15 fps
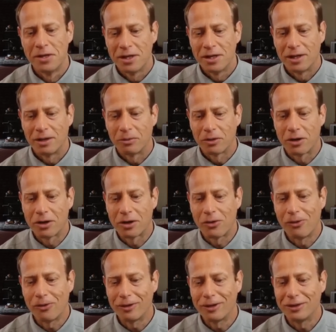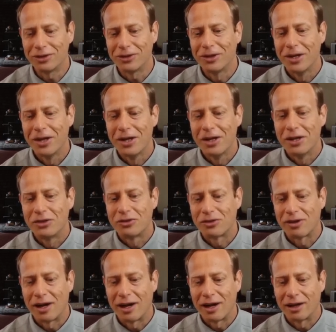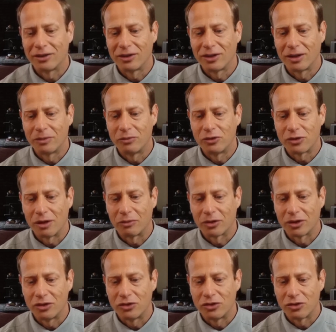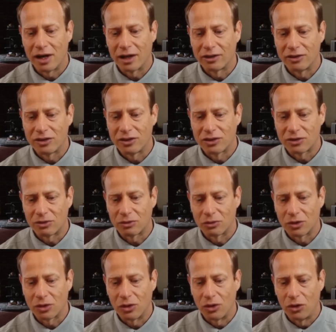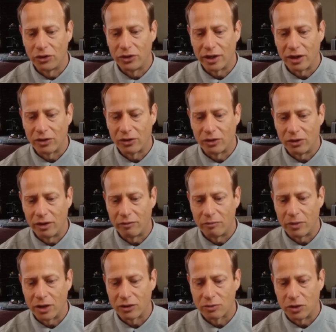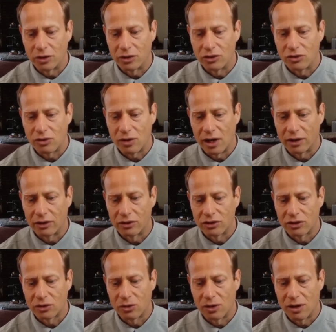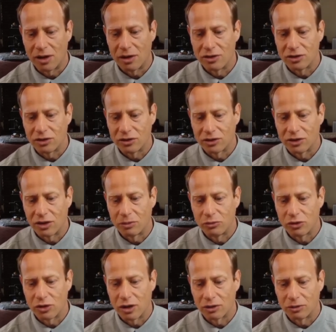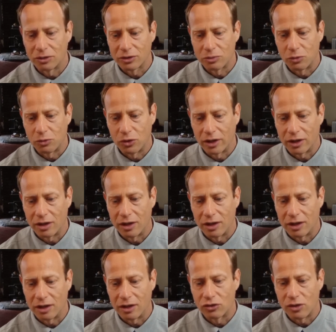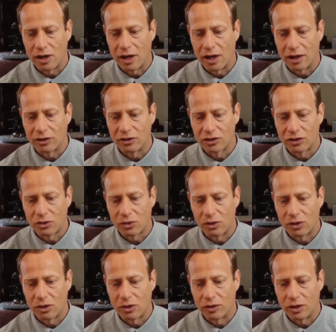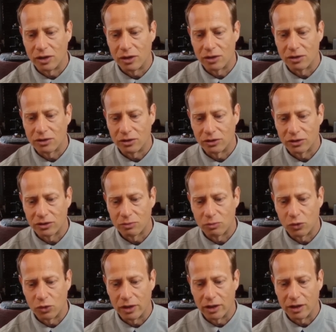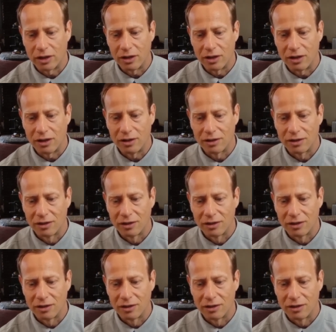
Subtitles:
And we're going to drag the gumdrop. We're going to drag this. We're going to hold down the left mouse button and drag this square until the gumdrop looks more like an egg. And drag this square over here until it looks more like an egg.